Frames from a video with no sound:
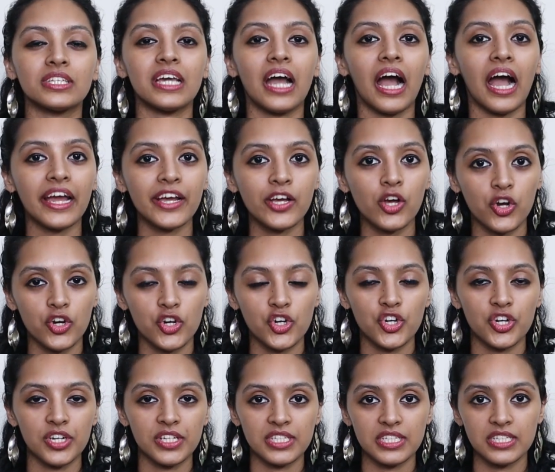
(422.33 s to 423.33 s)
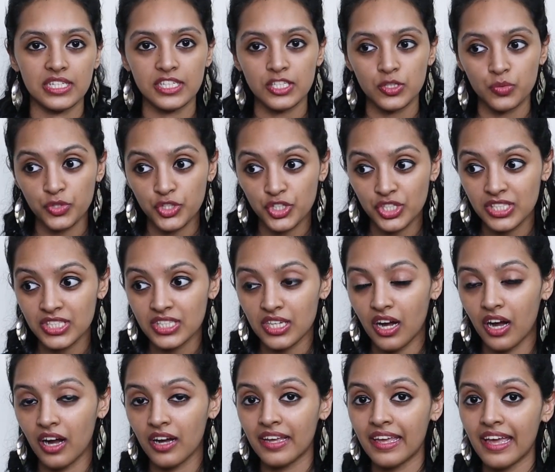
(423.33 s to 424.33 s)
the I consciousness, which
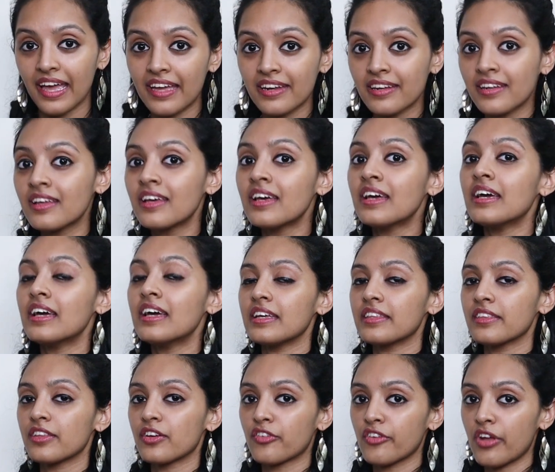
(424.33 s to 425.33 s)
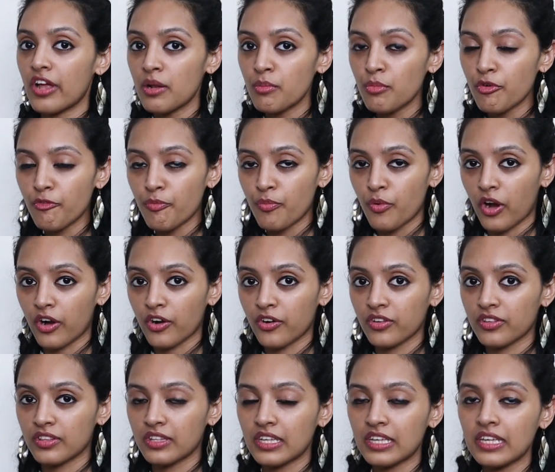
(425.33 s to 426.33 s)
is again in the realm of
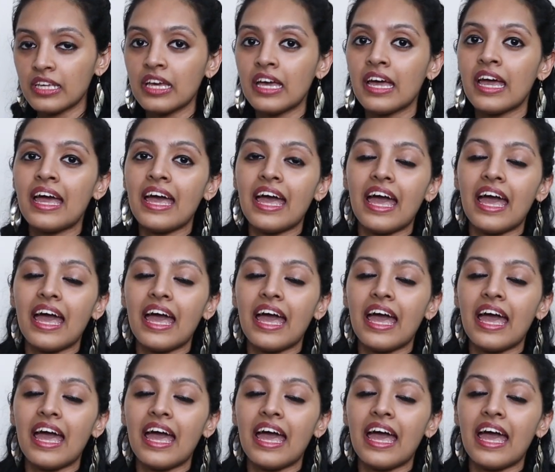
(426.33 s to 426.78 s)
Prakriti,